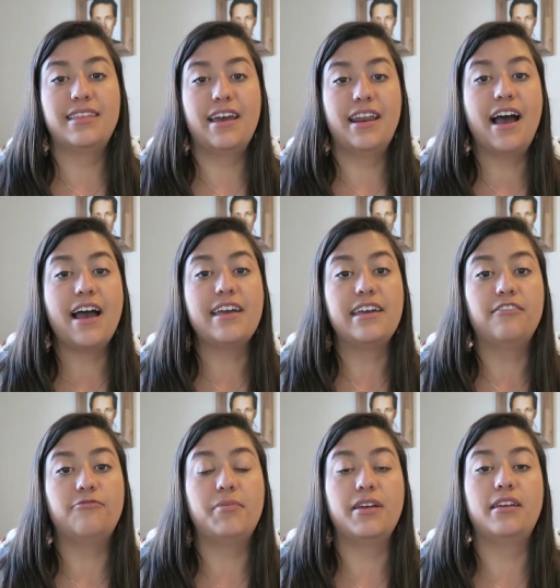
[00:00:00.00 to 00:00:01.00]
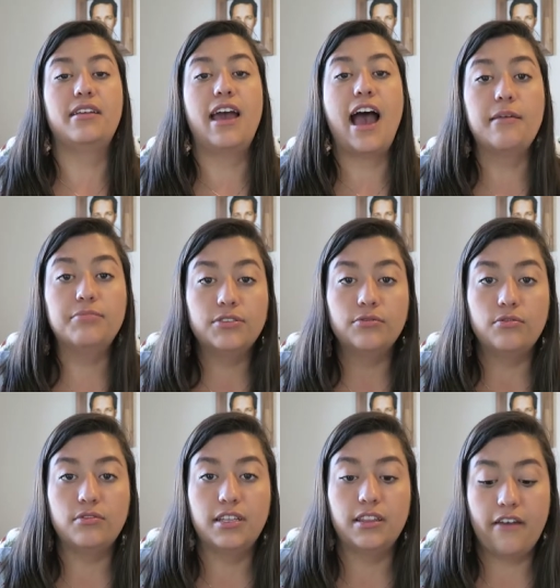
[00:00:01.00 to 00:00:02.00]
that I have been
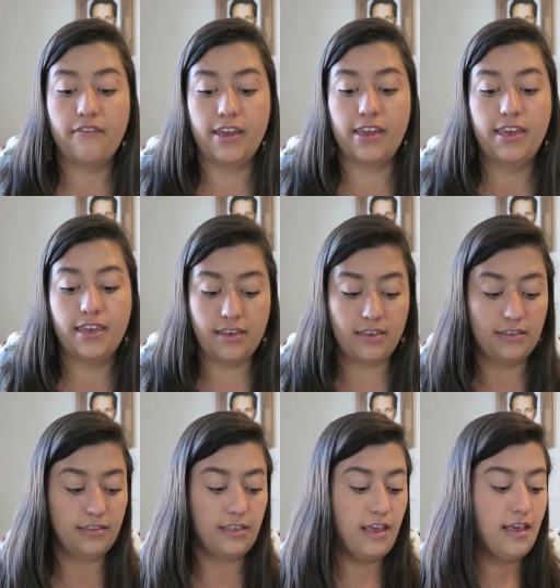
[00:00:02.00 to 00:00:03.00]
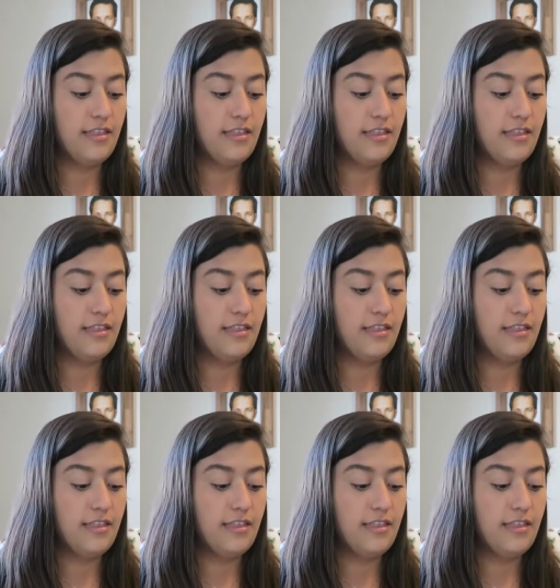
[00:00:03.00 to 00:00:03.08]
absolutely loving is